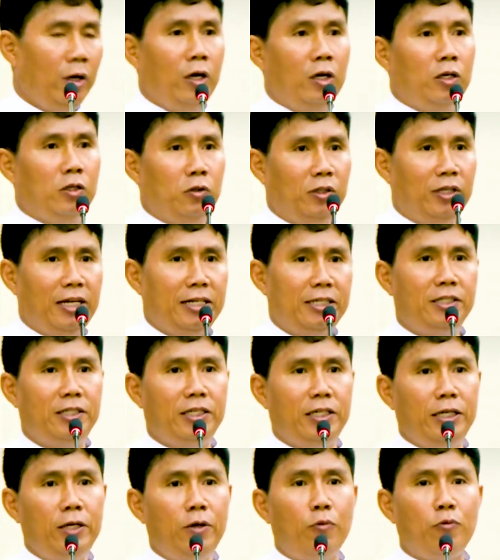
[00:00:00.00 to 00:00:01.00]
So that's
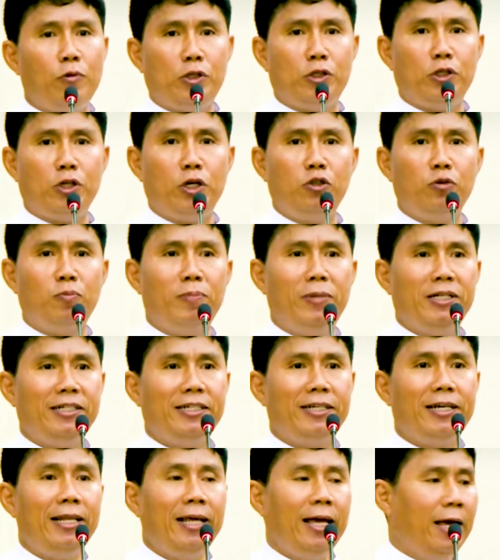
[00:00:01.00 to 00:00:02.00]
the research
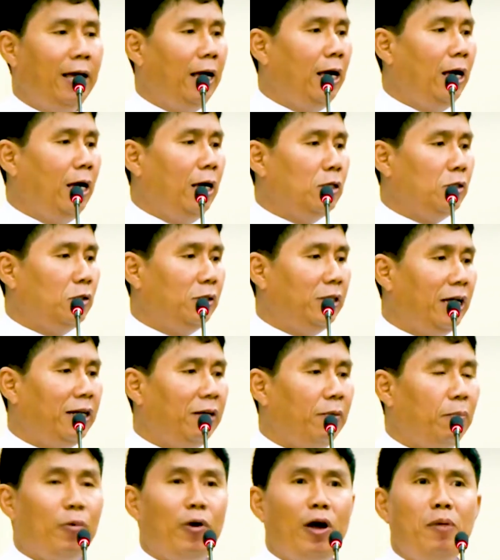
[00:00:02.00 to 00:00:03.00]
method. So
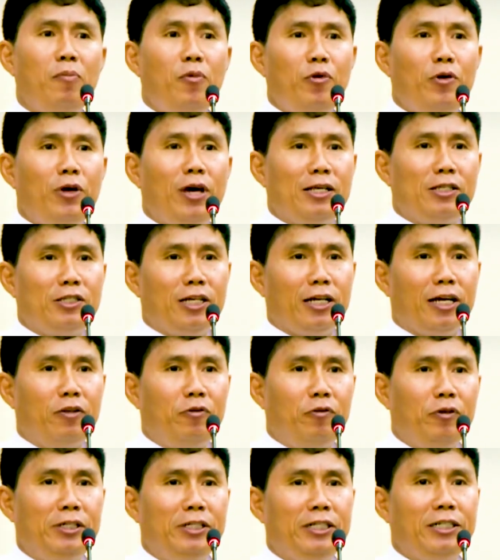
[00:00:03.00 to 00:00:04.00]
that primary and
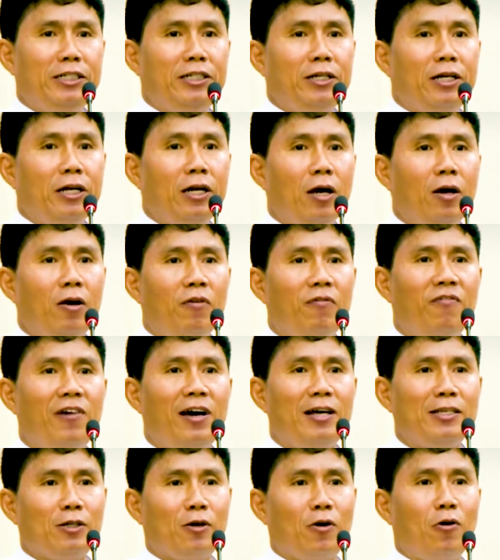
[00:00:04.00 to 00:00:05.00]
secondary data
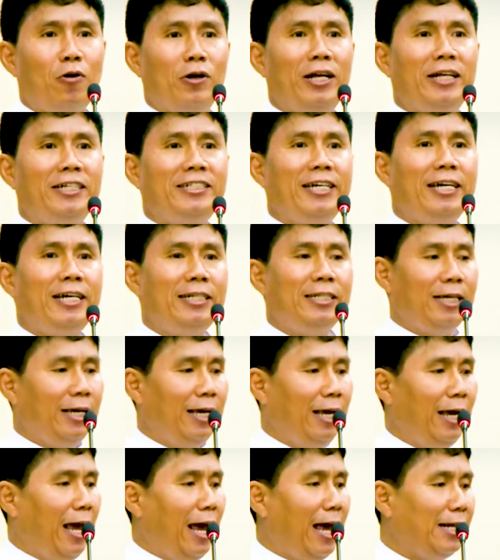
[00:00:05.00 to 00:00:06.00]
first collected,
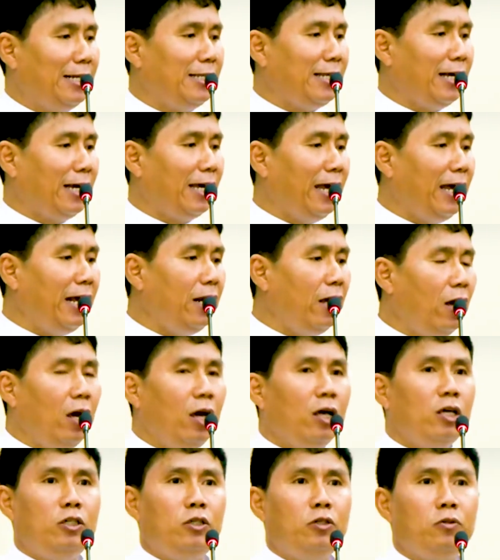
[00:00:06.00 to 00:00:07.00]
and second
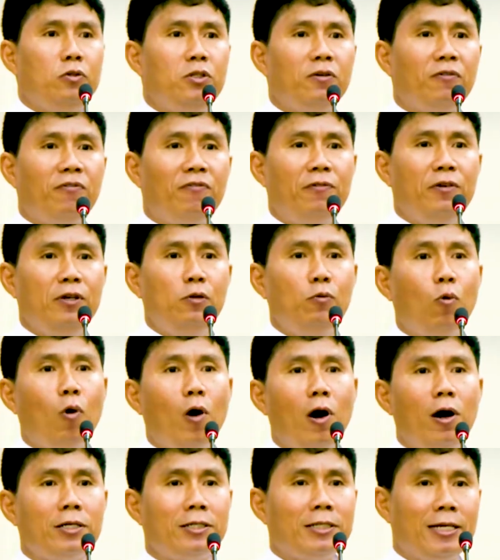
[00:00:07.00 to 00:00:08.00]
used field
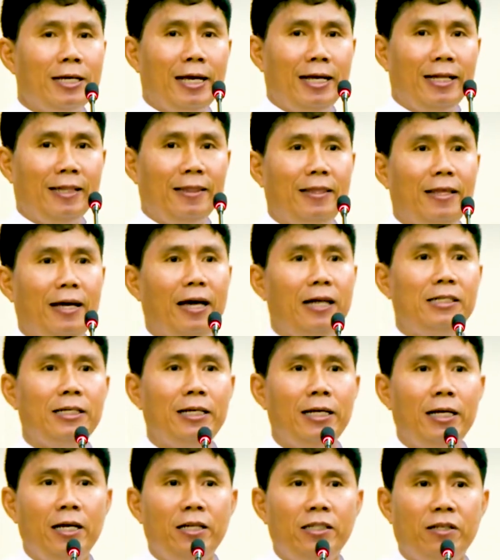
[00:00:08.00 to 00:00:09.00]
works,
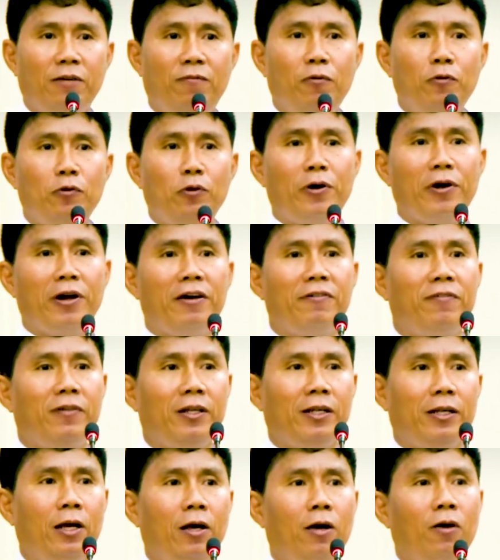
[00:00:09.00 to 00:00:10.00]
that the
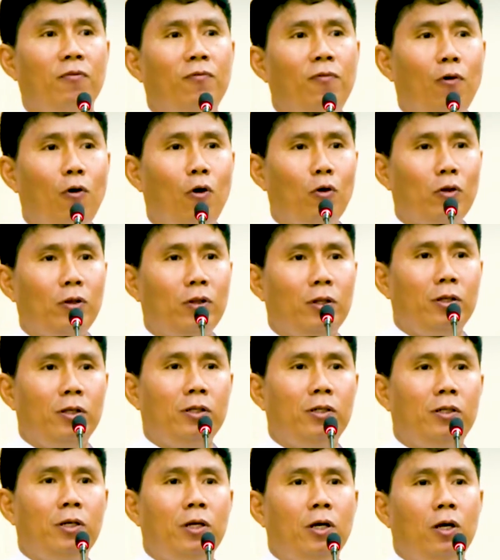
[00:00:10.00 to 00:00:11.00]
photograph for
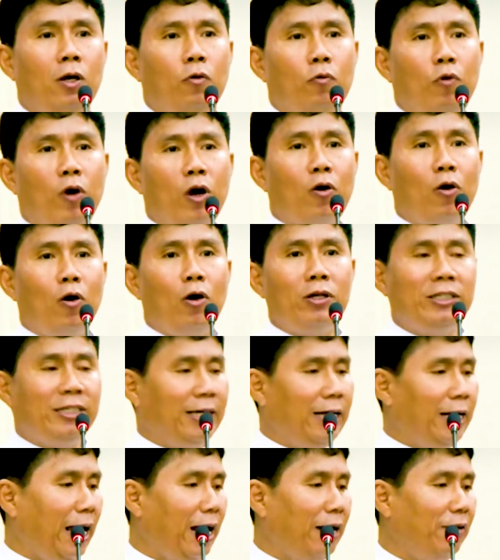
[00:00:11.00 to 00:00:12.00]

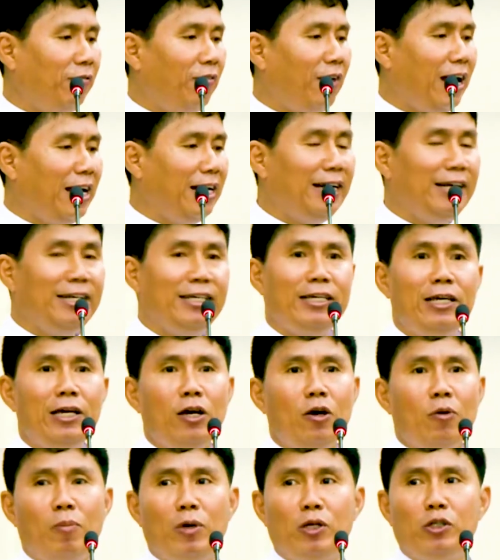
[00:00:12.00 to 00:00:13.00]
record, and finally
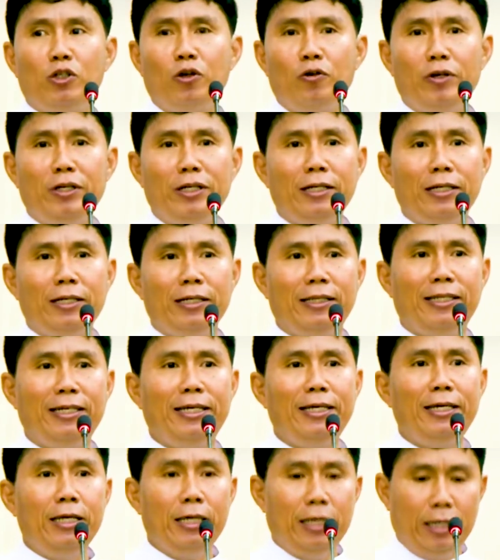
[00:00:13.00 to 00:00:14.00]
measuring
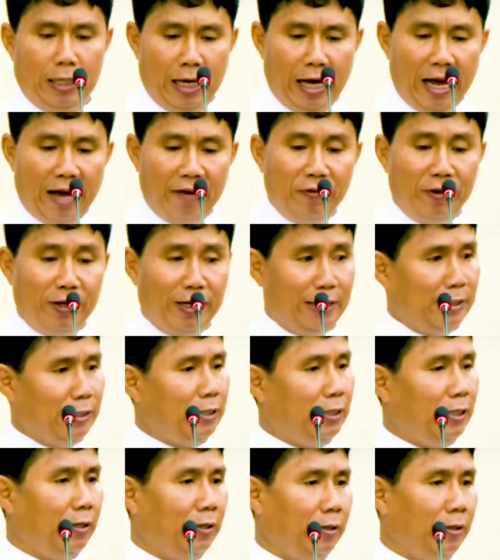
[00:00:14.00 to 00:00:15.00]
the evidence.